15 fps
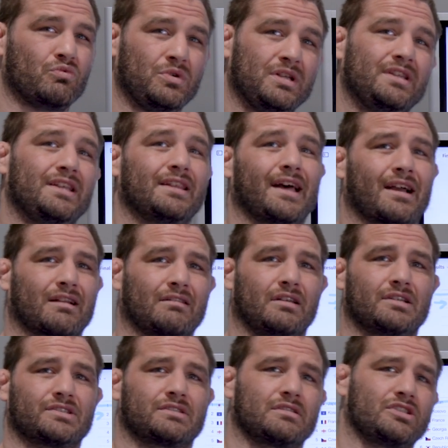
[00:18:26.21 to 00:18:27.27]
really
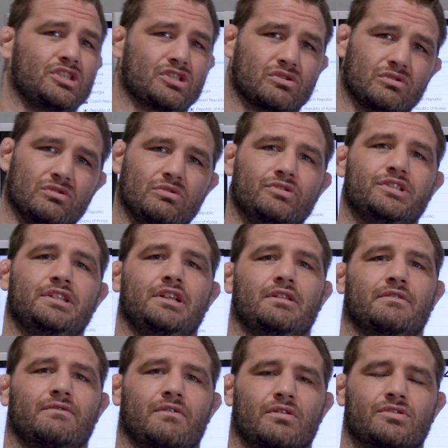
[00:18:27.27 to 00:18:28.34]
lackluster, just losing in
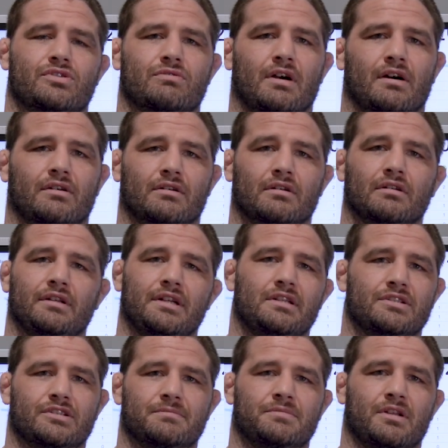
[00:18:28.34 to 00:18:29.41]
the first round early
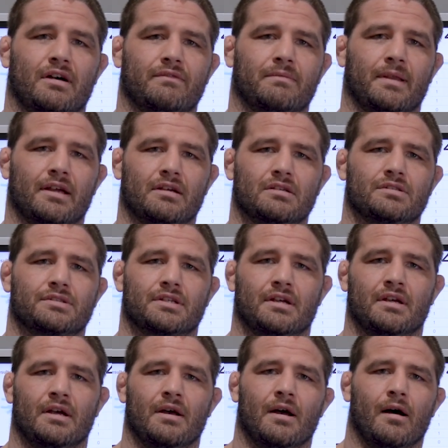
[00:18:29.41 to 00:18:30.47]
to some tough players.
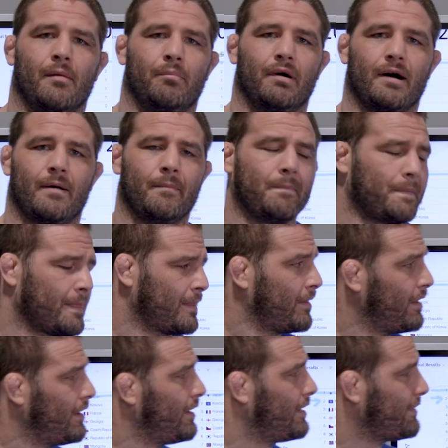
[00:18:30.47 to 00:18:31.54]
But
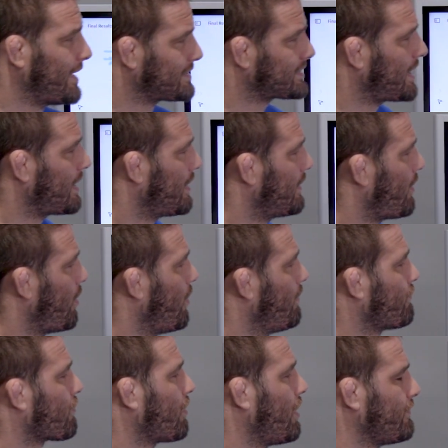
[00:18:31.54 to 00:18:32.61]
that's kind of the
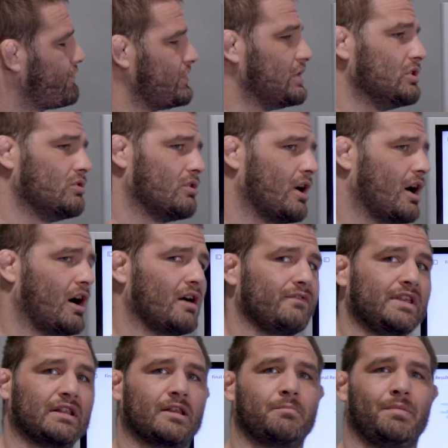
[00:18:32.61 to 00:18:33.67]
overall view of
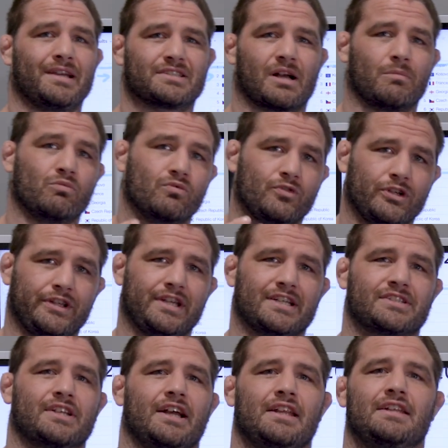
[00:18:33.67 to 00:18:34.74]
the Olympics. I'm really
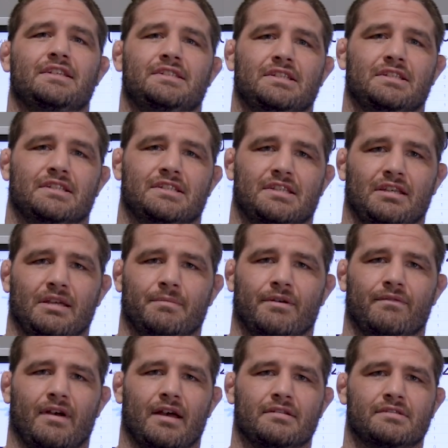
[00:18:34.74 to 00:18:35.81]
excited to see the team
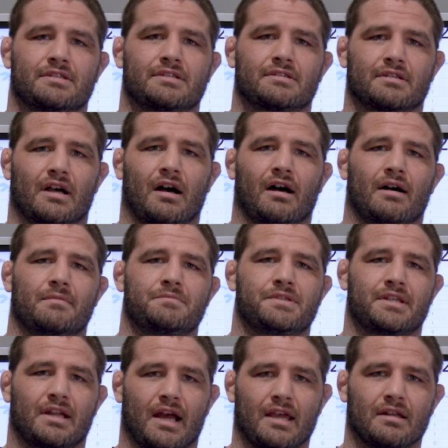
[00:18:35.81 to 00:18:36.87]
event
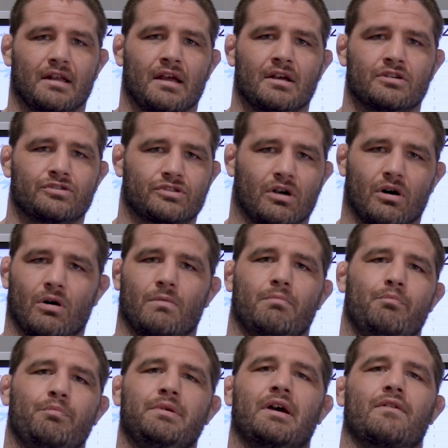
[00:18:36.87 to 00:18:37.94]
tonight.
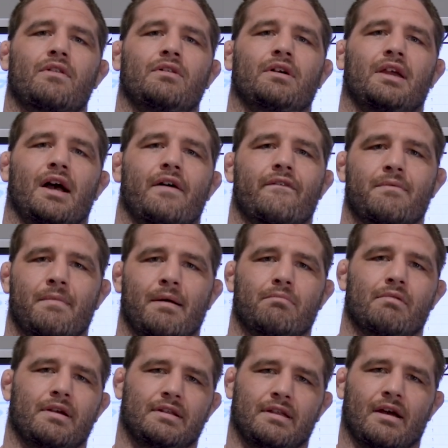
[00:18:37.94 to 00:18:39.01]
So be on the lookout for my
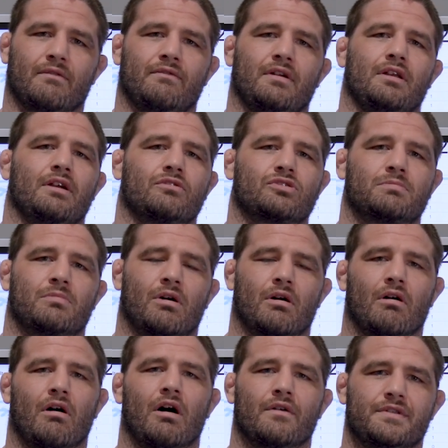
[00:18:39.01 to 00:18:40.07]
breakdown video
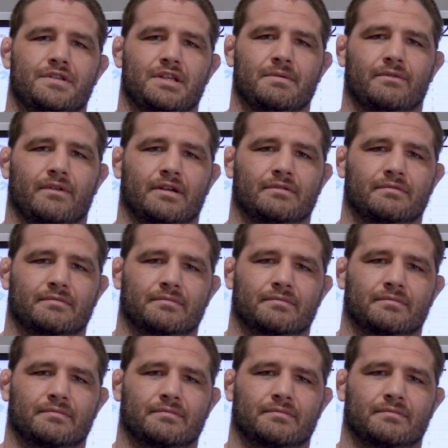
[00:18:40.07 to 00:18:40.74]
tomorrow on the team event.